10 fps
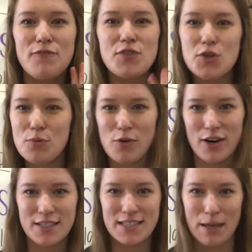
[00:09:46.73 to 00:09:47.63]
few more
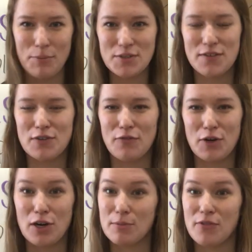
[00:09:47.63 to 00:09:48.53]
examples of
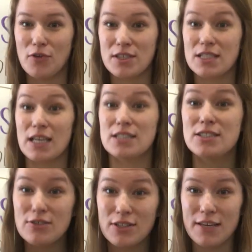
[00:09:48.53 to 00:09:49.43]
different herbivores that
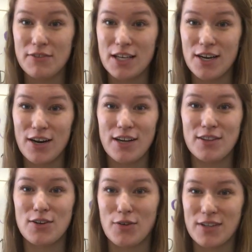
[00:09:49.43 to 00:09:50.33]
do live here in
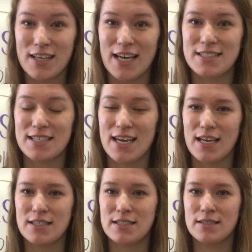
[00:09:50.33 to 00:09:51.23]
the North
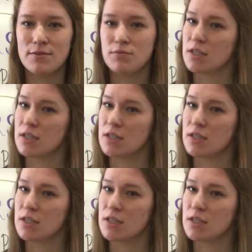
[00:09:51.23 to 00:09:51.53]
Cascades.